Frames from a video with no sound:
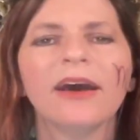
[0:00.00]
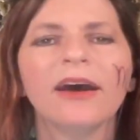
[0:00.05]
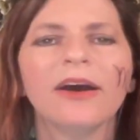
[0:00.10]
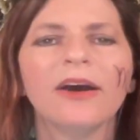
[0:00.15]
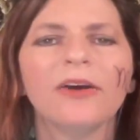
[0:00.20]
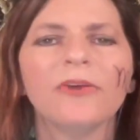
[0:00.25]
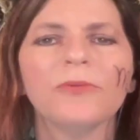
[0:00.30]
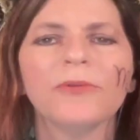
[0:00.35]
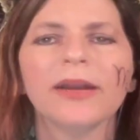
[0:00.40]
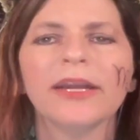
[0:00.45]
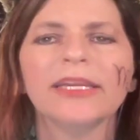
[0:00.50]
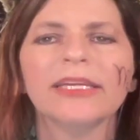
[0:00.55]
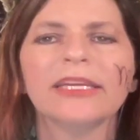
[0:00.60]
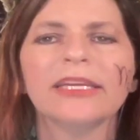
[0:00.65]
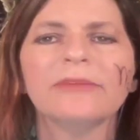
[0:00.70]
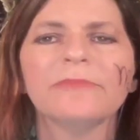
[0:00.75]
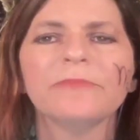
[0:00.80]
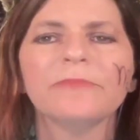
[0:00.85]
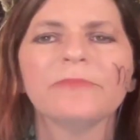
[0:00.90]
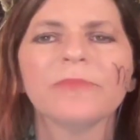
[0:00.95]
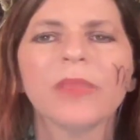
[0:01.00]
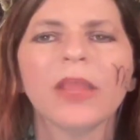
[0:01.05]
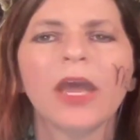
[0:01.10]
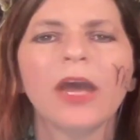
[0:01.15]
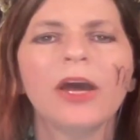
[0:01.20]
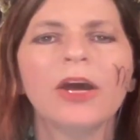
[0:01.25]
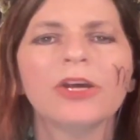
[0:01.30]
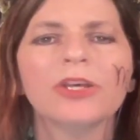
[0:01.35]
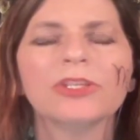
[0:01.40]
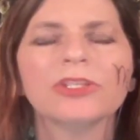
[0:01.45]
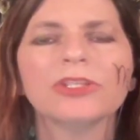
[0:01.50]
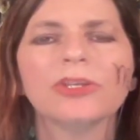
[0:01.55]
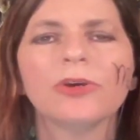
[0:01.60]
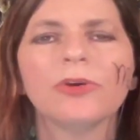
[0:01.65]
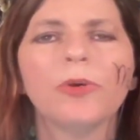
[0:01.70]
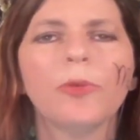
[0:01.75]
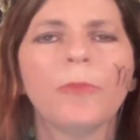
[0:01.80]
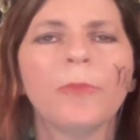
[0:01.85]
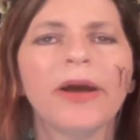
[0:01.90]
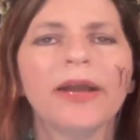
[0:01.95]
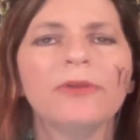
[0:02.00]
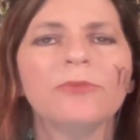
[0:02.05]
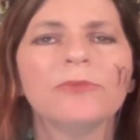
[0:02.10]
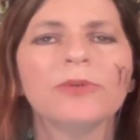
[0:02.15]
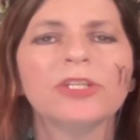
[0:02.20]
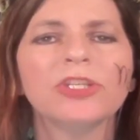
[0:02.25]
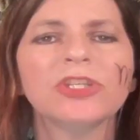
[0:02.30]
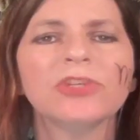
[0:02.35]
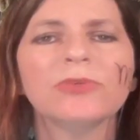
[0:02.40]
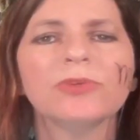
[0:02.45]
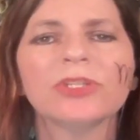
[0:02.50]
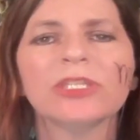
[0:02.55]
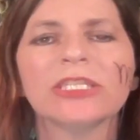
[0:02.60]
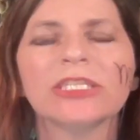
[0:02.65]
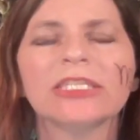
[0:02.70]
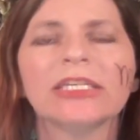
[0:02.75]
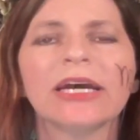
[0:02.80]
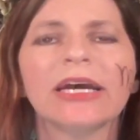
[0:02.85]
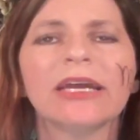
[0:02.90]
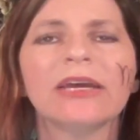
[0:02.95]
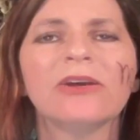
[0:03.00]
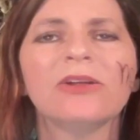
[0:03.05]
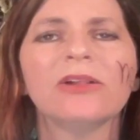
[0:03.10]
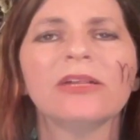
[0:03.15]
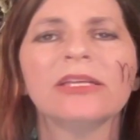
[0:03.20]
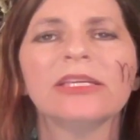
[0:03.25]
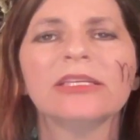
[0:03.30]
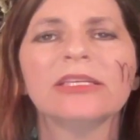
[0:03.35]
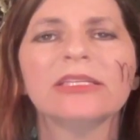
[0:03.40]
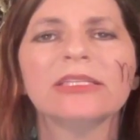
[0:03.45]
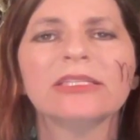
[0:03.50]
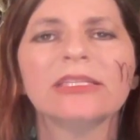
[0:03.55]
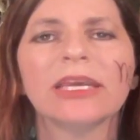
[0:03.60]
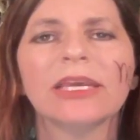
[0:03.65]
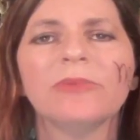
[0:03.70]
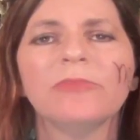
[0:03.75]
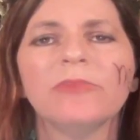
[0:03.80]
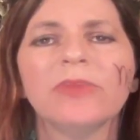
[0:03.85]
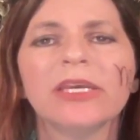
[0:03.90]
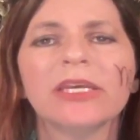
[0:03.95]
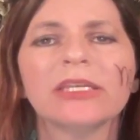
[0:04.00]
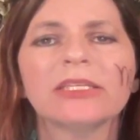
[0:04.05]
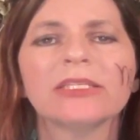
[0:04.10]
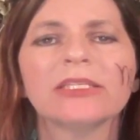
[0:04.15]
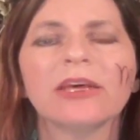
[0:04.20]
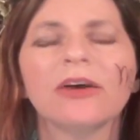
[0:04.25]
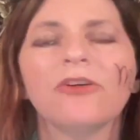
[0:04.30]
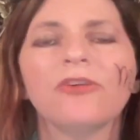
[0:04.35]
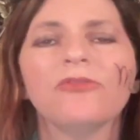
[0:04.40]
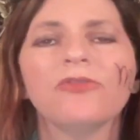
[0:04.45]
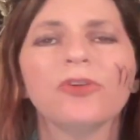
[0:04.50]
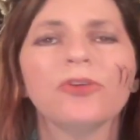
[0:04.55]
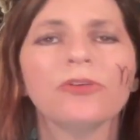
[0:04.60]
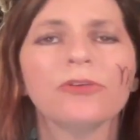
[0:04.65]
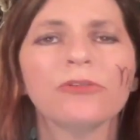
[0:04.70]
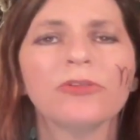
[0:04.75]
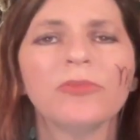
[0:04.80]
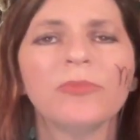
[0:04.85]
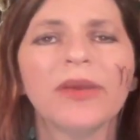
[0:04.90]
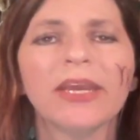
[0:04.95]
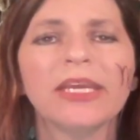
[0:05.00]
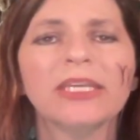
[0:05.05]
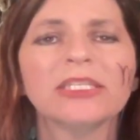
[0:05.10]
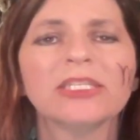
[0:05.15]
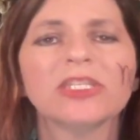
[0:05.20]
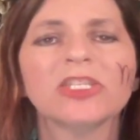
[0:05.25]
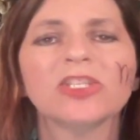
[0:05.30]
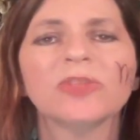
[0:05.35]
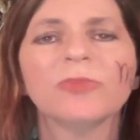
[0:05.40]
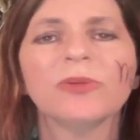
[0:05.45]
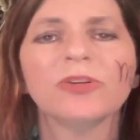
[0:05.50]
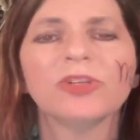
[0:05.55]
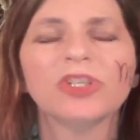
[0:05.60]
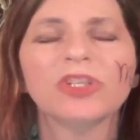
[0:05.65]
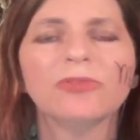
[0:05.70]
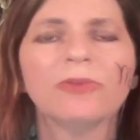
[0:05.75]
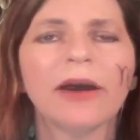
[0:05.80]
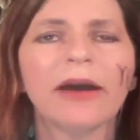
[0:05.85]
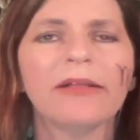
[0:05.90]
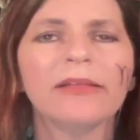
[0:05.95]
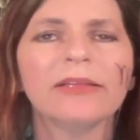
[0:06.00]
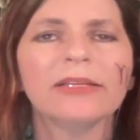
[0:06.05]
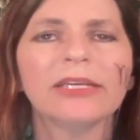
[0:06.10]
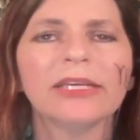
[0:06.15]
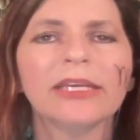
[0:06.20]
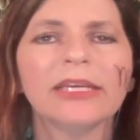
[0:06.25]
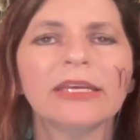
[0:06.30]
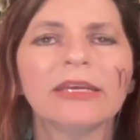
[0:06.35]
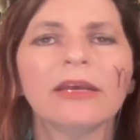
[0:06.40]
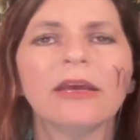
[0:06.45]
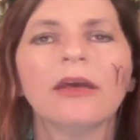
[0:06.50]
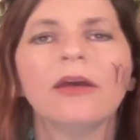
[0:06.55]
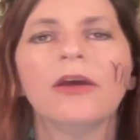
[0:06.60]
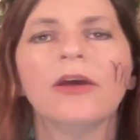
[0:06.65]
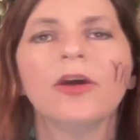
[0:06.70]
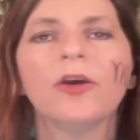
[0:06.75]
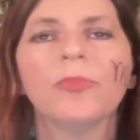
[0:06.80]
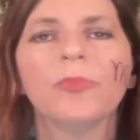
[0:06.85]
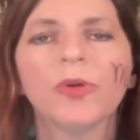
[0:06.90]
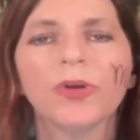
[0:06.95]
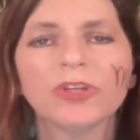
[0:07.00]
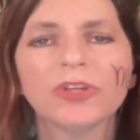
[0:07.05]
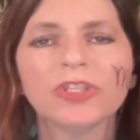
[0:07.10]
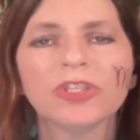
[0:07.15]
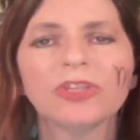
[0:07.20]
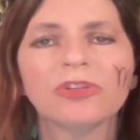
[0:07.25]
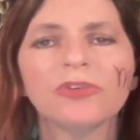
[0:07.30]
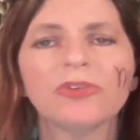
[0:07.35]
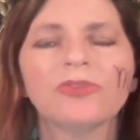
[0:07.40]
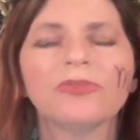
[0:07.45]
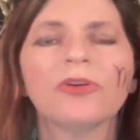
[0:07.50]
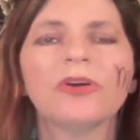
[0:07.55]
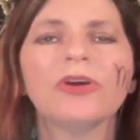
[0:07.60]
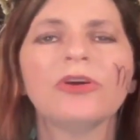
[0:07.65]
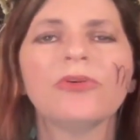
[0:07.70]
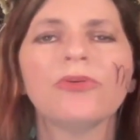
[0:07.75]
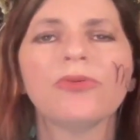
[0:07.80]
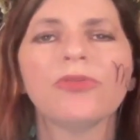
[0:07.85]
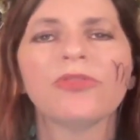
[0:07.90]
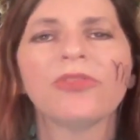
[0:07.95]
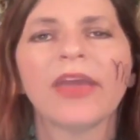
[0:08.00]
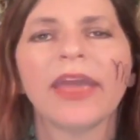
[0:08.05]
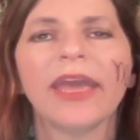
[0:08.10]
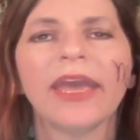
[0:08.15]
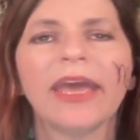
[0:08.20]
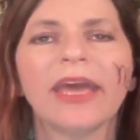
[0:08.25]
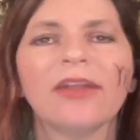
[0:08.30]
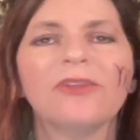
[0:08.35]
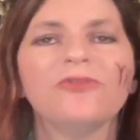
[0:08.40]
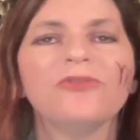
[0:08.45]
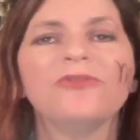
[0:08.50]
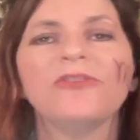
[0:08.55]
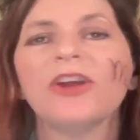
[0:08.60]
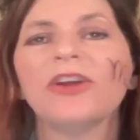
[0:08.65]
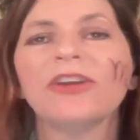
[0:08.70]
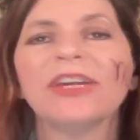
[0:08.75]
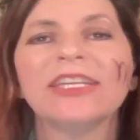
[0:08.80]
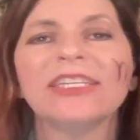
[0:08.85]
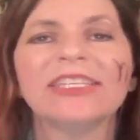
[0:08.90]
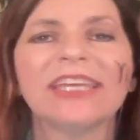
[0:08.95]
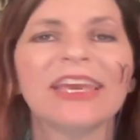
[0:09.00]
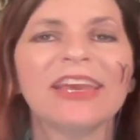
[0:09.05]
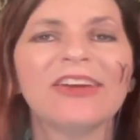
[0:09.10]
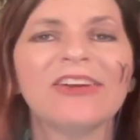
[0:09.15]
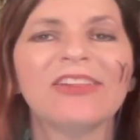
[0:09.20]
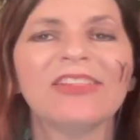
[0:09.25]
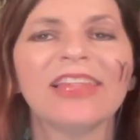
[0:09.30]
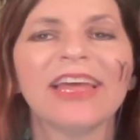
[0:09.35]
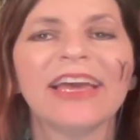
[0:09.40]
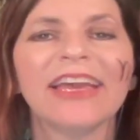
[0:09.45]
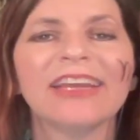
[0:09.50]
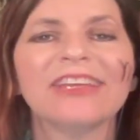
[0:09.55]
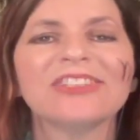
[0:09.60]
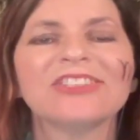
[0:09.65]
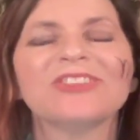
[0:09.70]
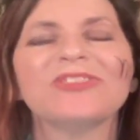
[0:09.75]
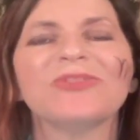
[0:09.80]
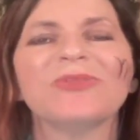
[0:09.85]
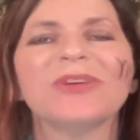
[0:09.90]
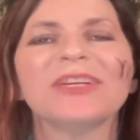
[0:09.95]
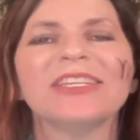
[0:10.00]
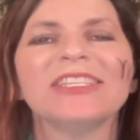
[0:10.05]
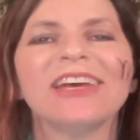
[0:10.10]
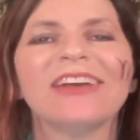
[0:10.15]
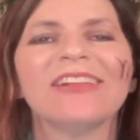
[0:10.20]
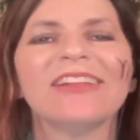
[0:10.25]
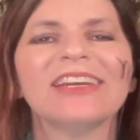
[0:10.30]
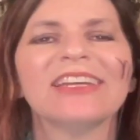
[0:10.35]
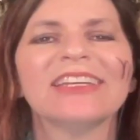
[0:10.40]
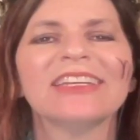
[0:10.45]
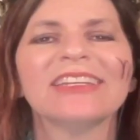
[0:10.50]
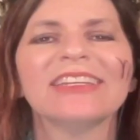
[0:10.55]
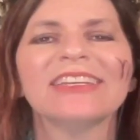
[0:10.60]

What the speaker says: Alrighty. So my ritual style is a mix of earth-based spirituality, personal growth, and fairy tale-like storytelling.